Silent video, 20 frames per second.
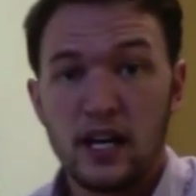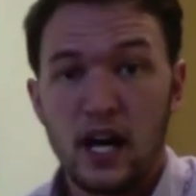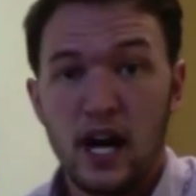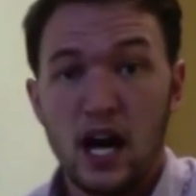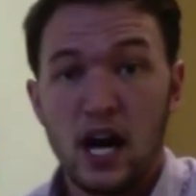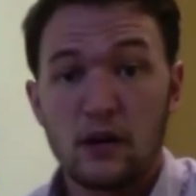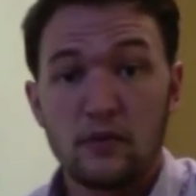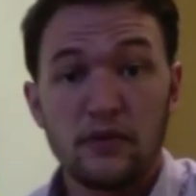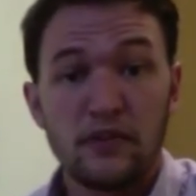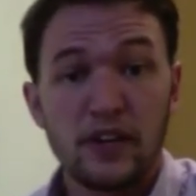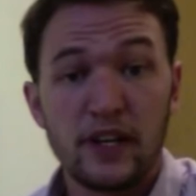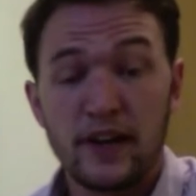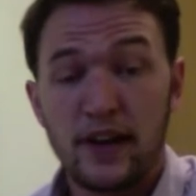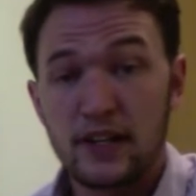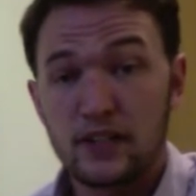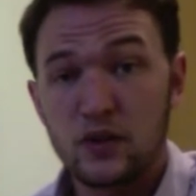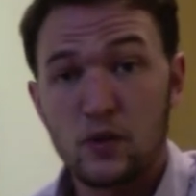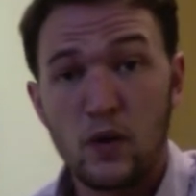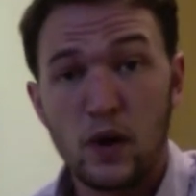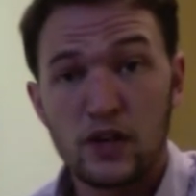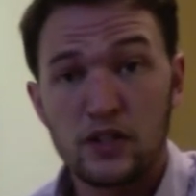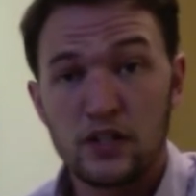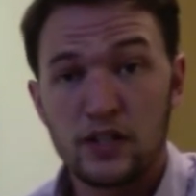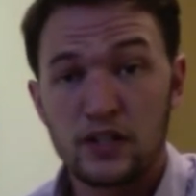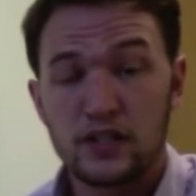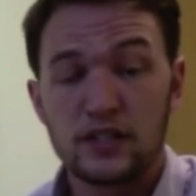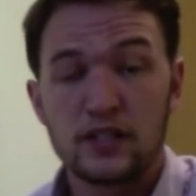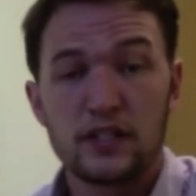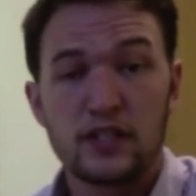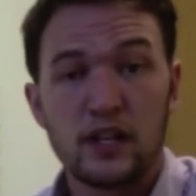If anyone has
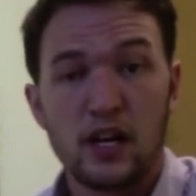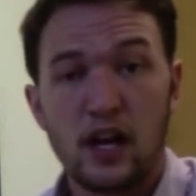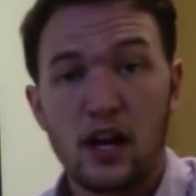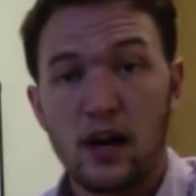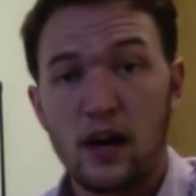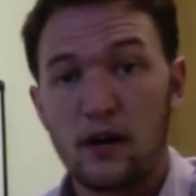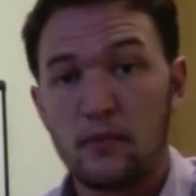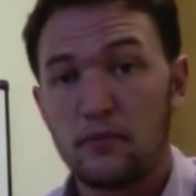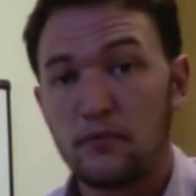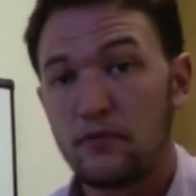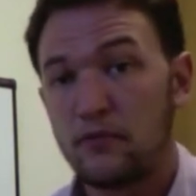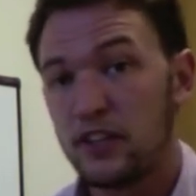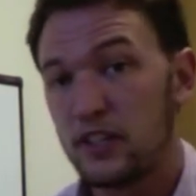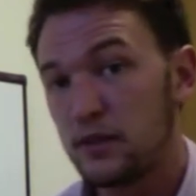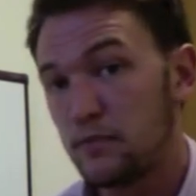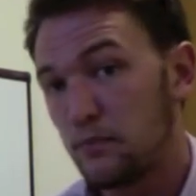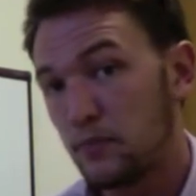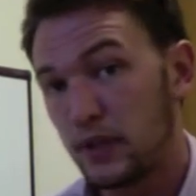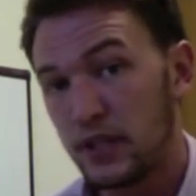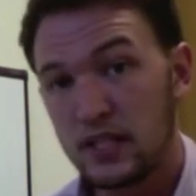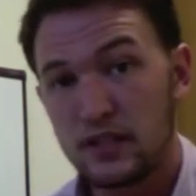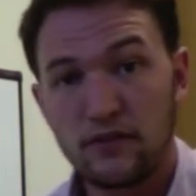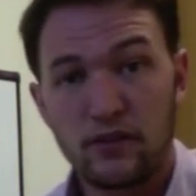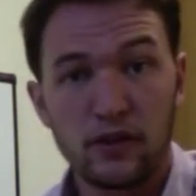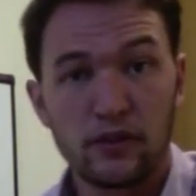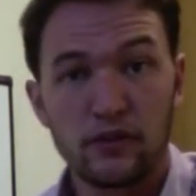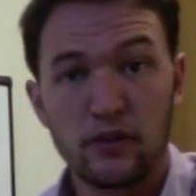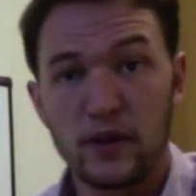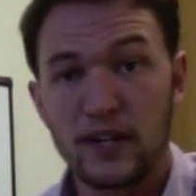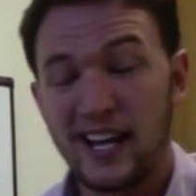questions, please feel
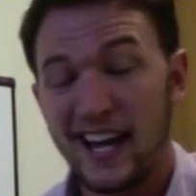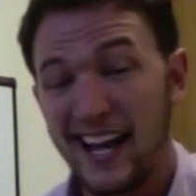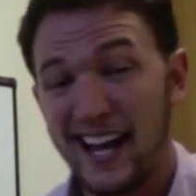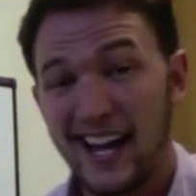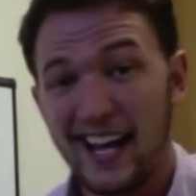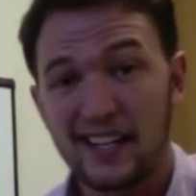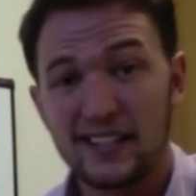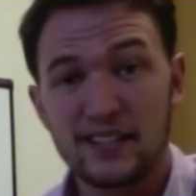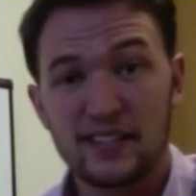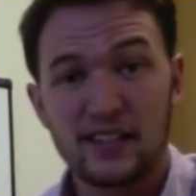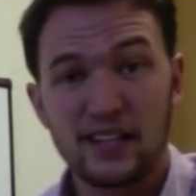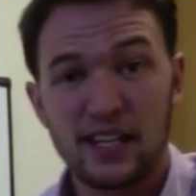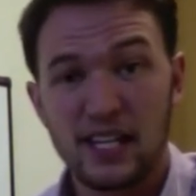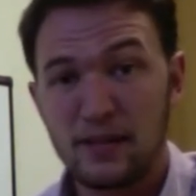free to ask,